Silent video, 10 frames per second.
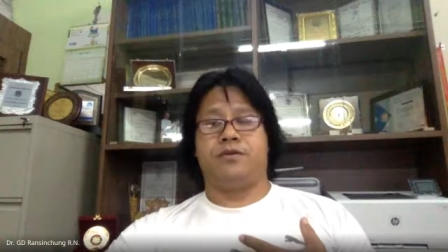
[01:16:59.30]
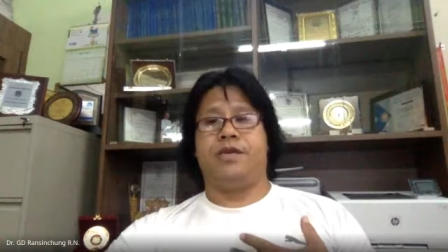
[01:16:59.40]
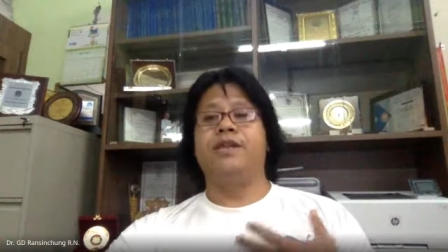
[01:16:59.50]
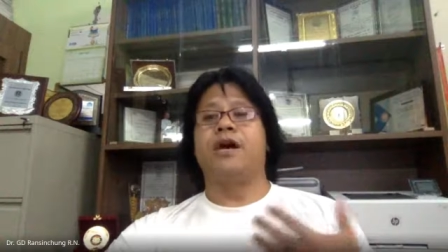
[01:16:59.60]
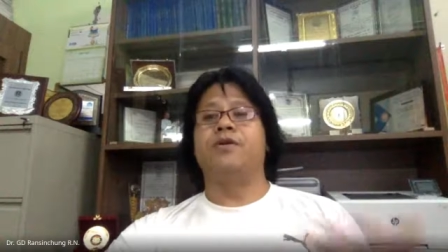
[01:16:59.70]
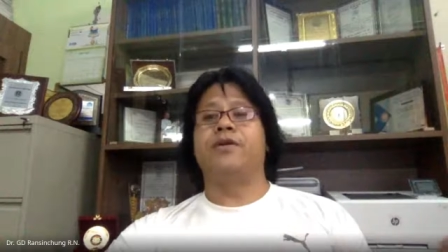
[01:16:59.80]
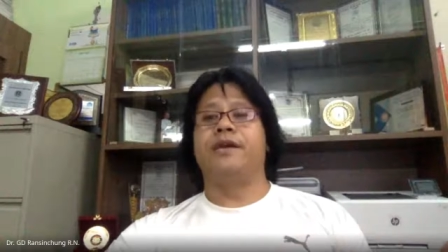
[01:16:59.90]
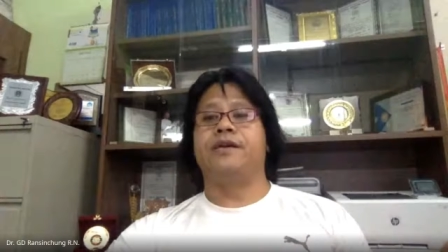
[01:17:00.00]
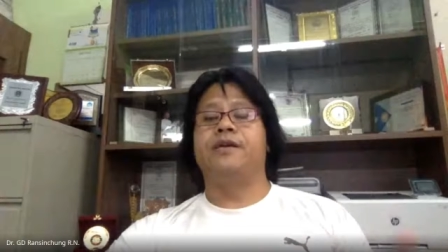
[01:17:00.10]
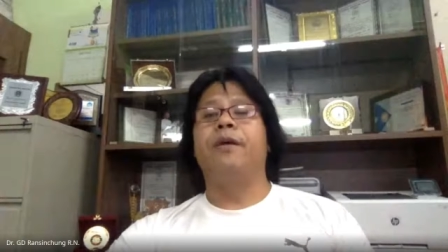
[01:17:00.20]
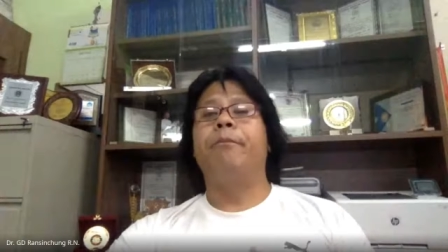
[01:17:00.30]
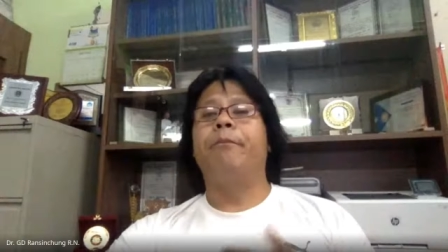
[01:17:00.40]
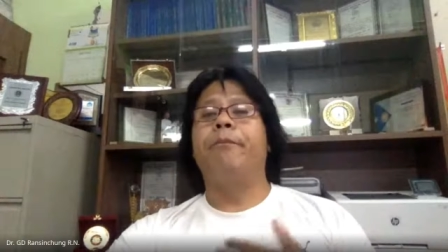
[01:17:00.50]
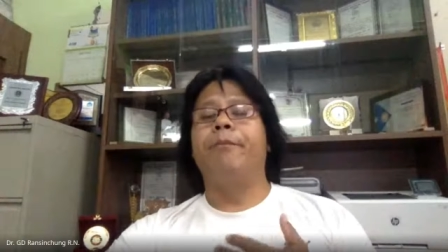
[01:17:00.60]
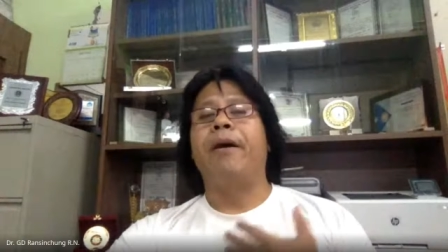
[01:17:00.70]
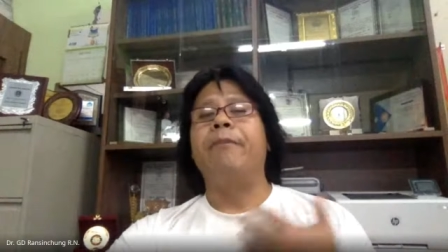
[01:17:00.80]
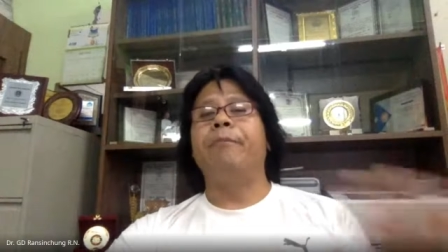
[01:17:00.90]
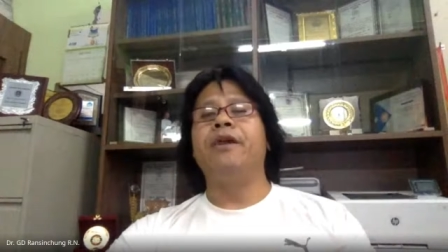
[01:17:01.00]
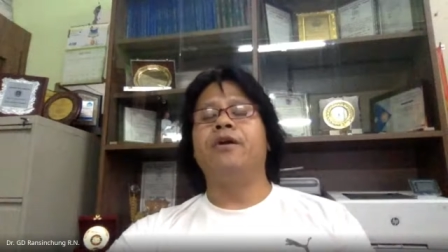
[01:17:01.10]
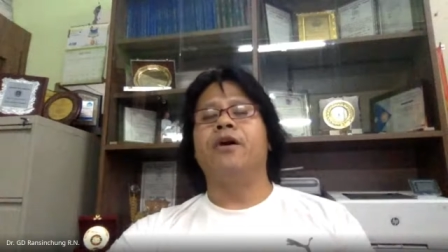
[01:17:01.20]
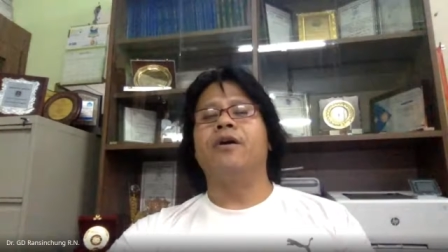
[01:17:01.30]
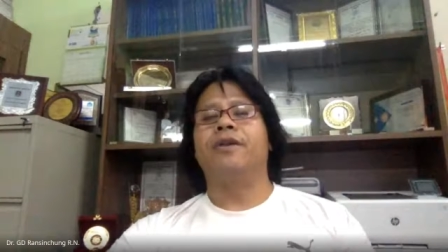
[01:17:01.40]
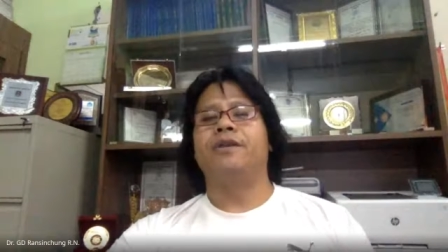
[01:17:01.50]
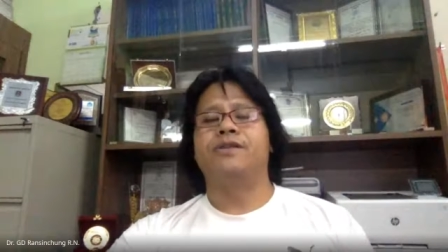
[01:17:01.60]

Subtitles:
in our case, pumping concrete